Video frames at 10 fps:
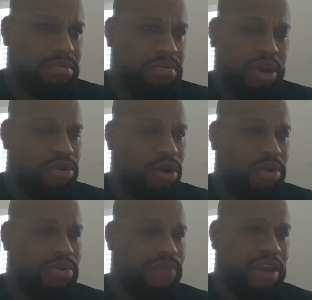We don't know who
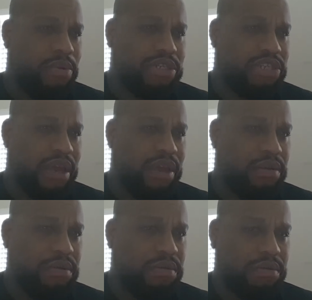the veto is yet.
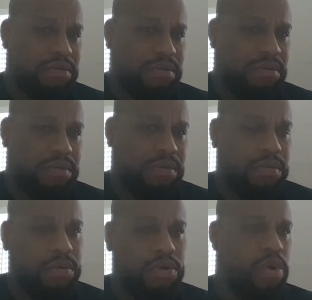
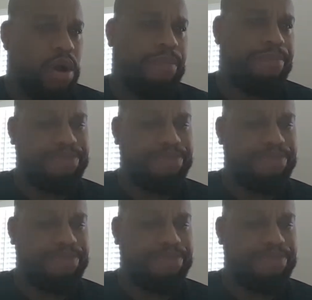Who won?